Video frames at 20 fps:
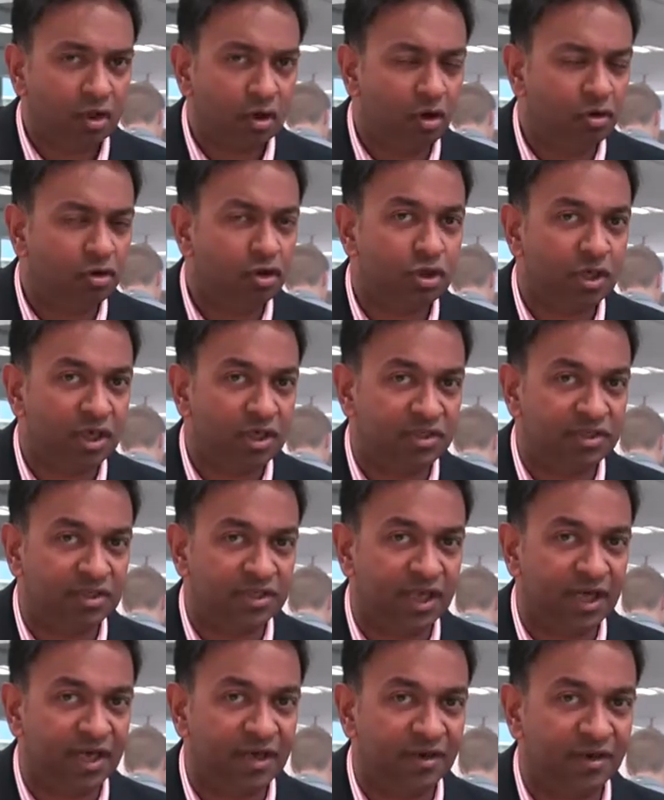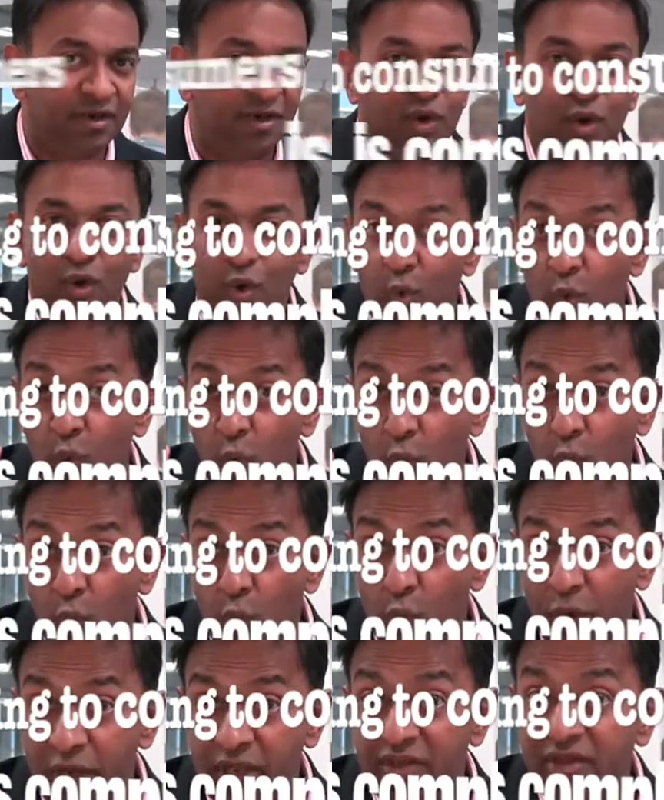Contrast that
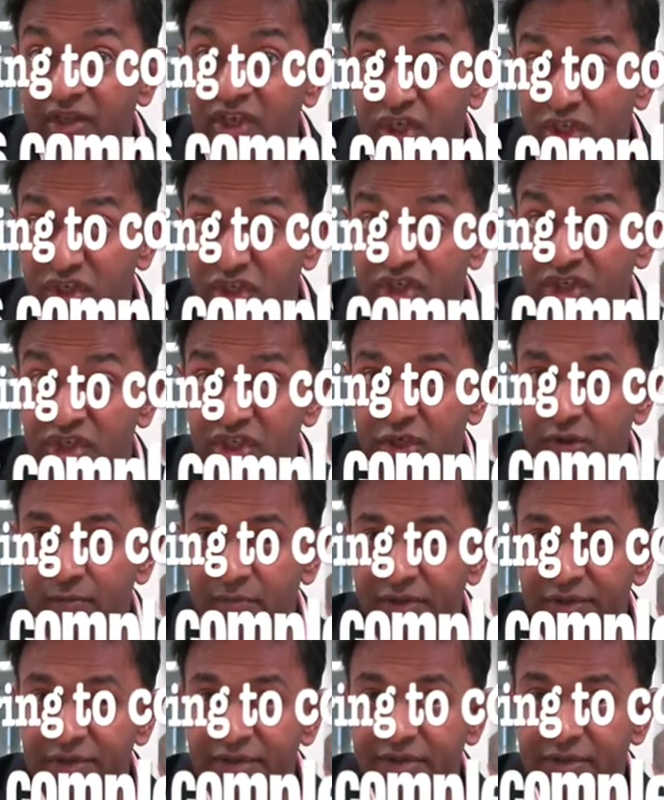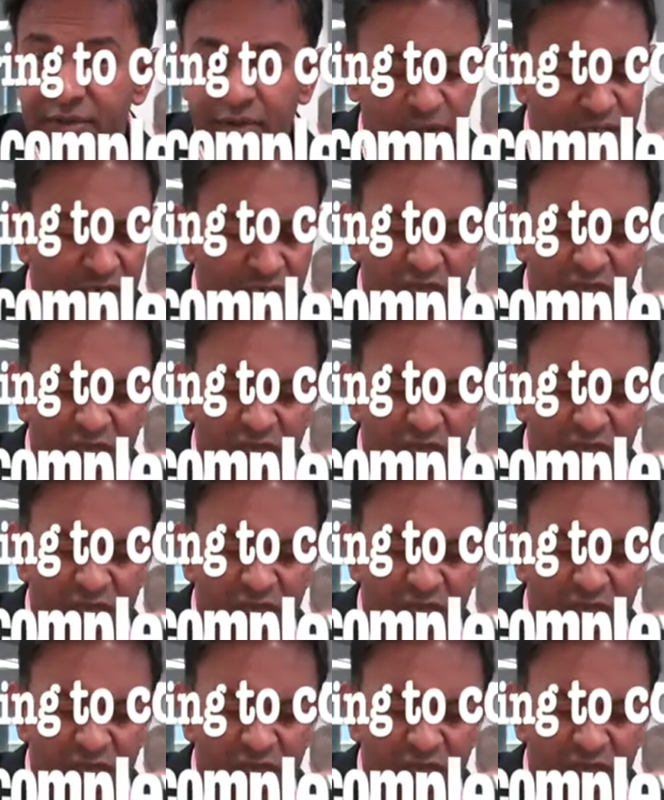with consumers.